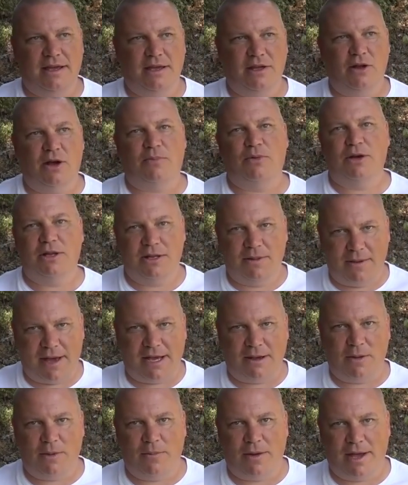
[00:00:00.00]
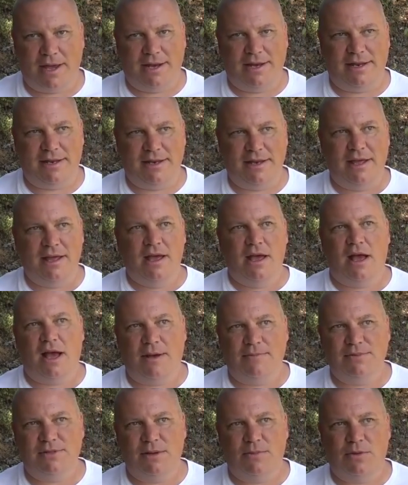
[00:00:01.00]
You know, I put it in the back of my mind, and
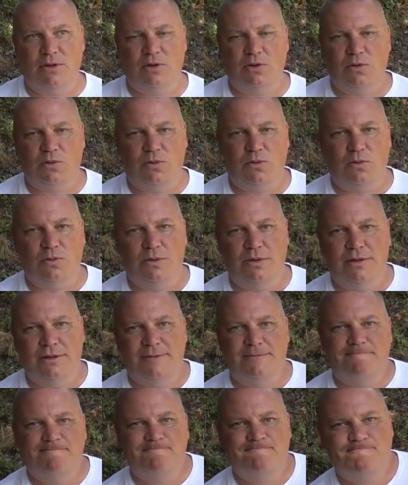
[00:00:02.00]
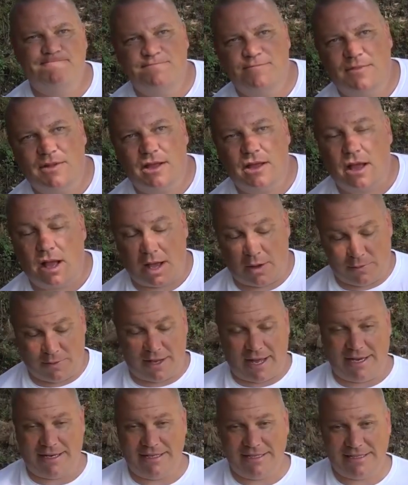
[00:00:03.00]
I'm someone who, I
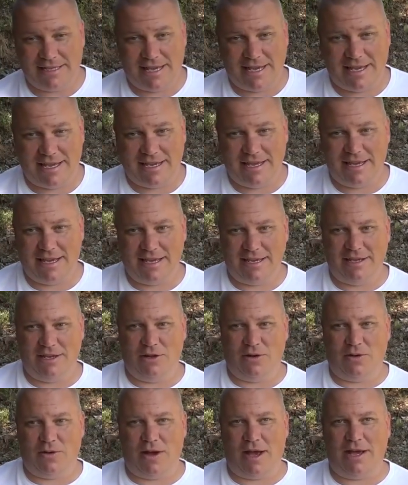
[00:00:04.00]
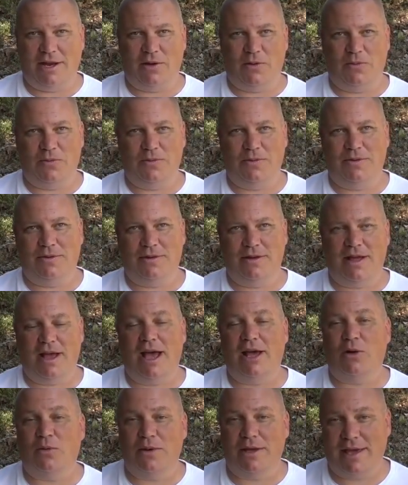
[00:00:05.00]
would like to say, you know, I don't,
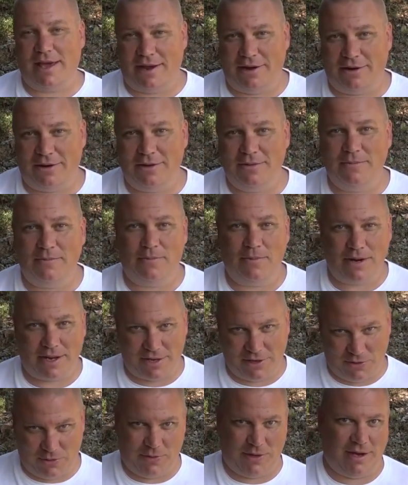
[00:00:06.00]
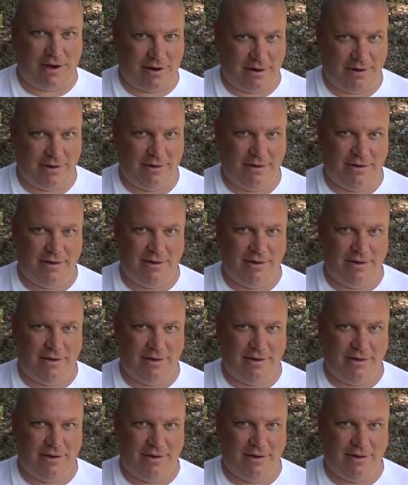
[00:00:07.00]
I don't care, but I do care.